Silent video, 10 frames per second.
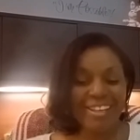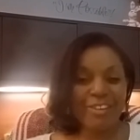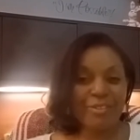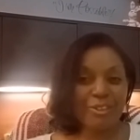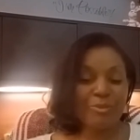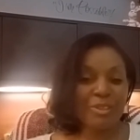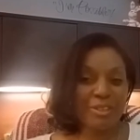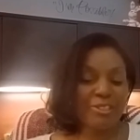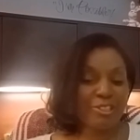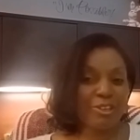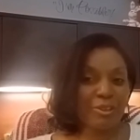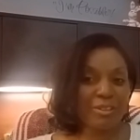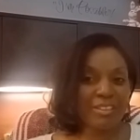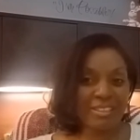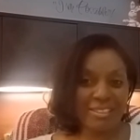When they're
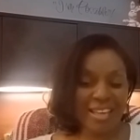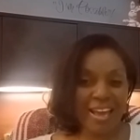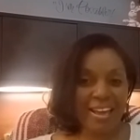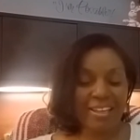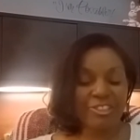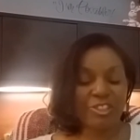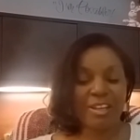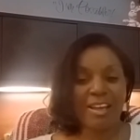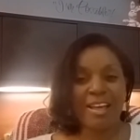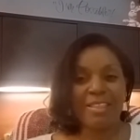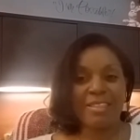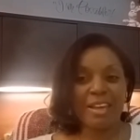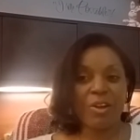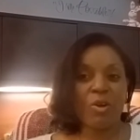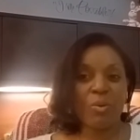securely attached,
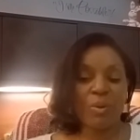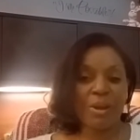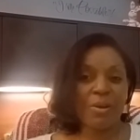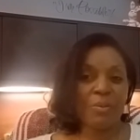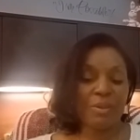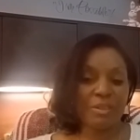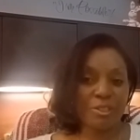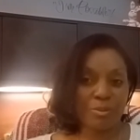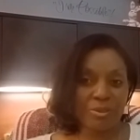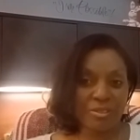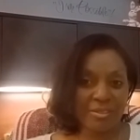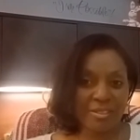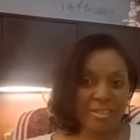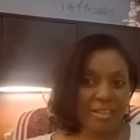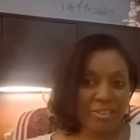they're aware of what this person
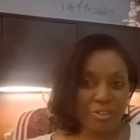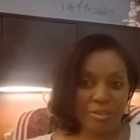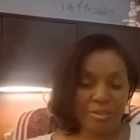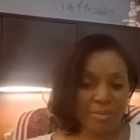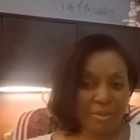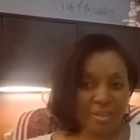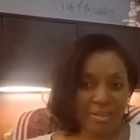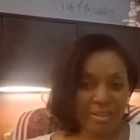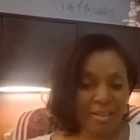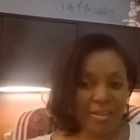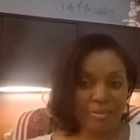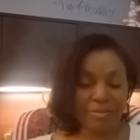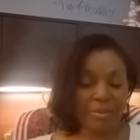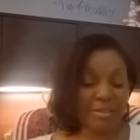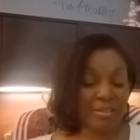said. It's just something they said.
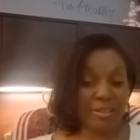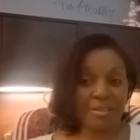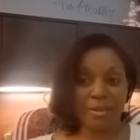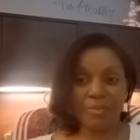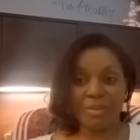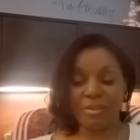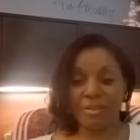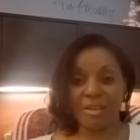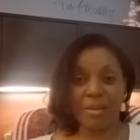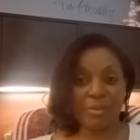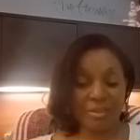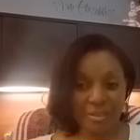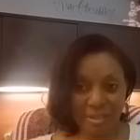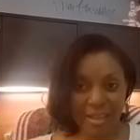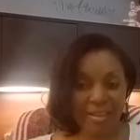If I say something, and I'm going to
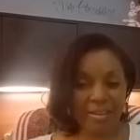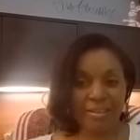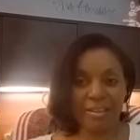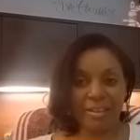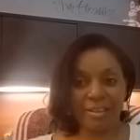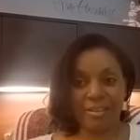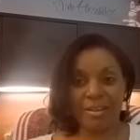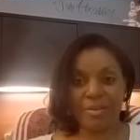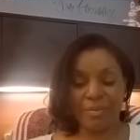say it, and